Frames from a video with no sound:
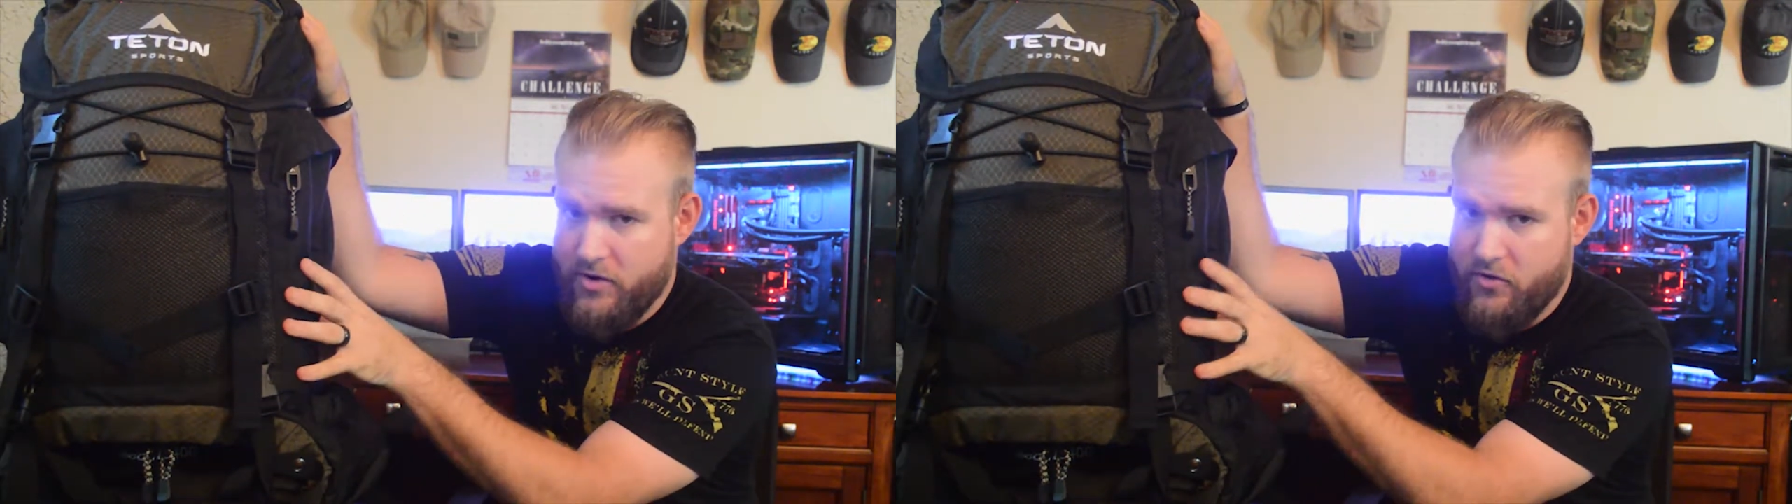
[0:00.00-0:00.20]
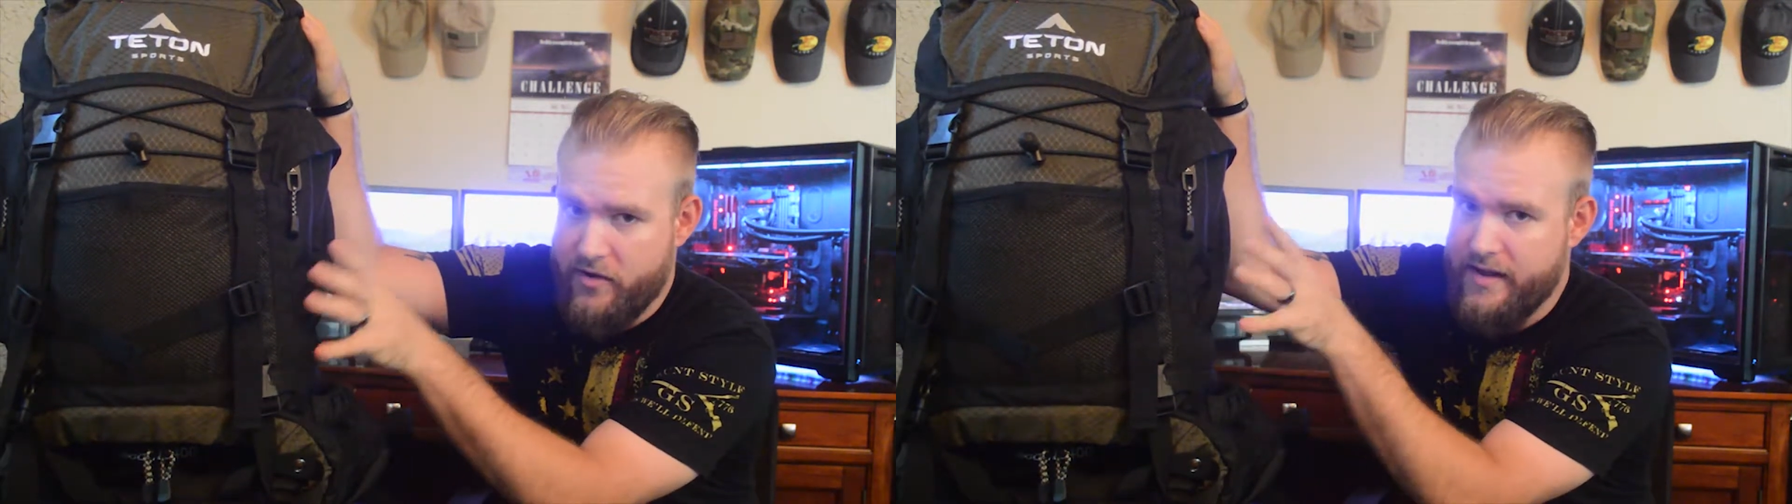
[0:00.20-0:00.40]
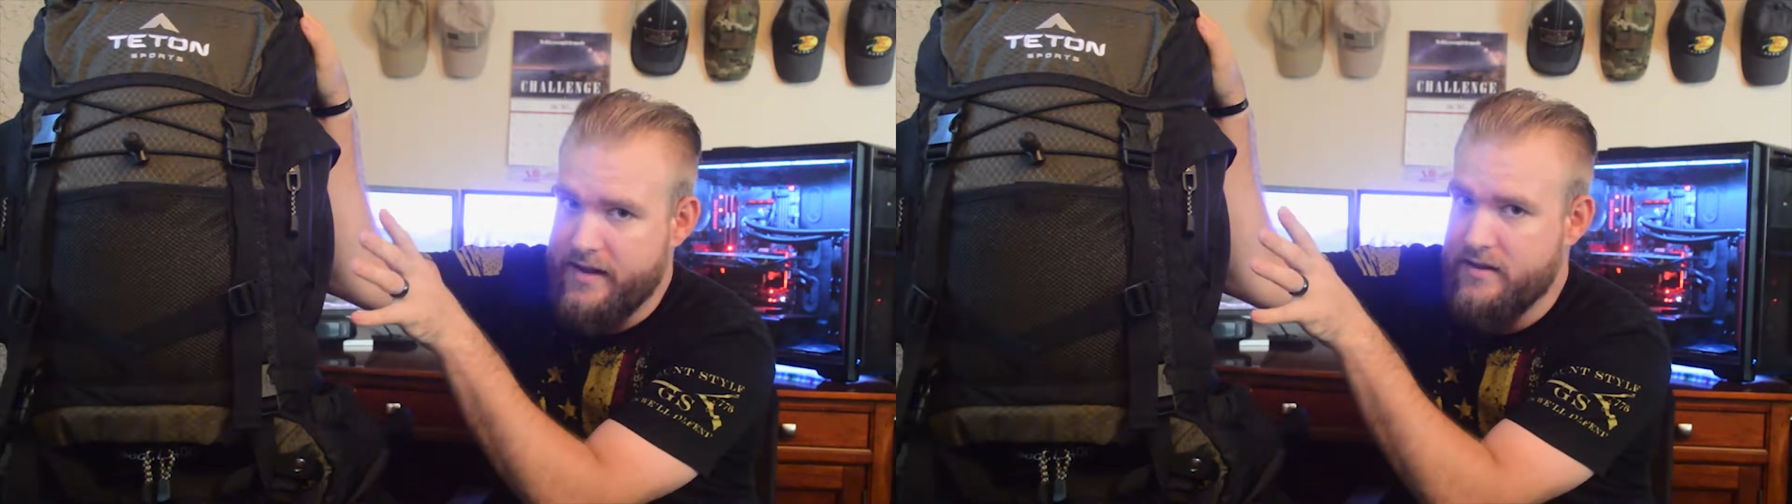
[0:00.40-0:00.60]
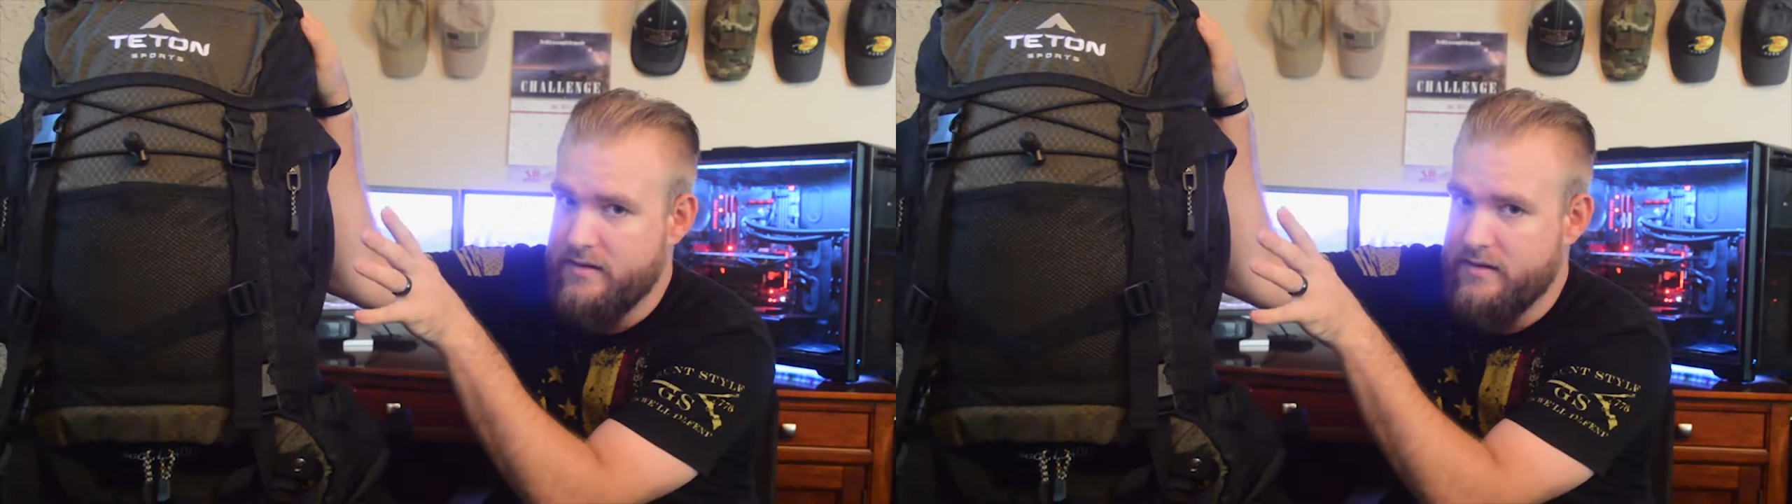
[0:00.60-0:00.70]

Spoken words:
degree